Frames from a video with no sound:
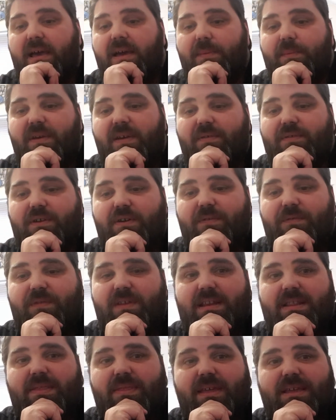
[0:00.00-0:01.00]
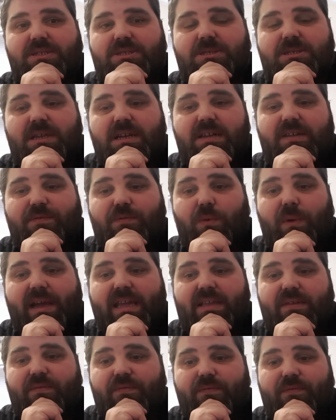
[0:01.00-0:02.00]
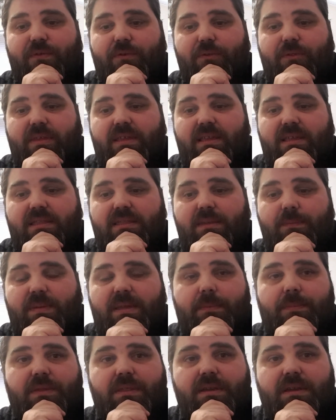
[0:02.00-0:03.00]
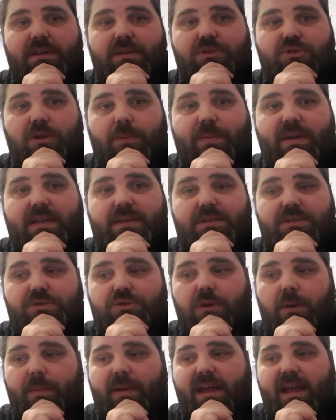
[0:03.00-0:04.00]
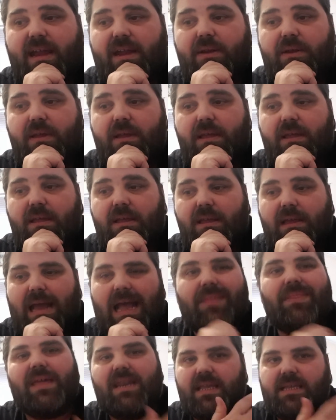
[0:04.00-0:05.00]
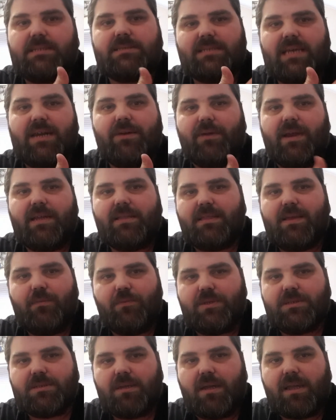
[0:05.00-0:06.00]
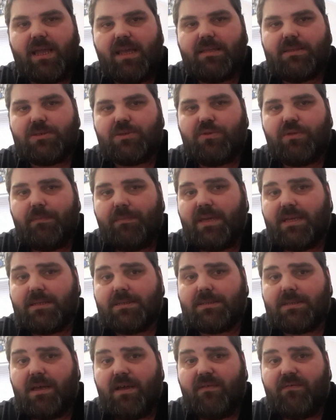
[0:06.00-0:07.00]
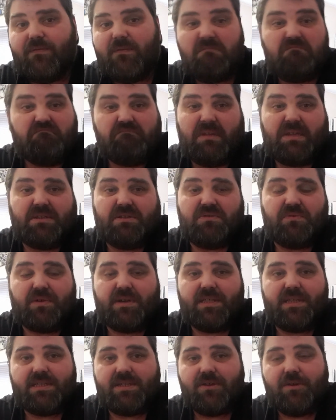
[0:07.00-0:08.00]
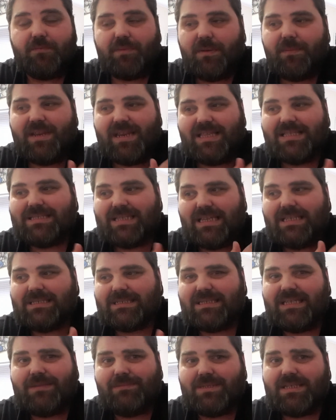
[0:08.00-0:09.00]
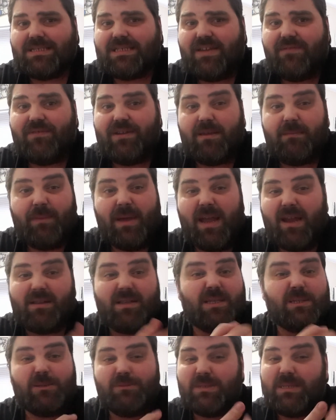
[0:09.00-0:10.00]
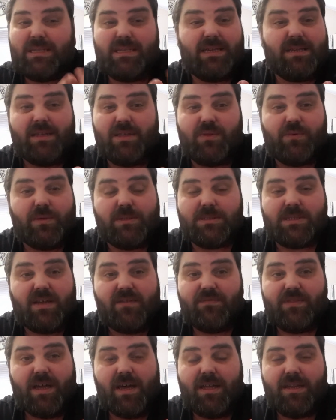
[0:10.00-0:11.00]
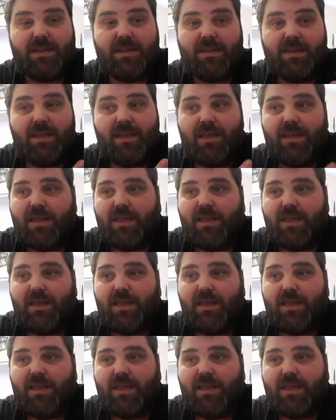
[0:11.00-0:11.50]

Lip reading: I've got a feeling they just kind of wait for the people that are going to drop out to drop out and then accelerate. Then we start getting sort of the big stuff. I don't know why they do it, but I mean, it seems there's definitely a pattern, because I've seen it in other ones that I've done.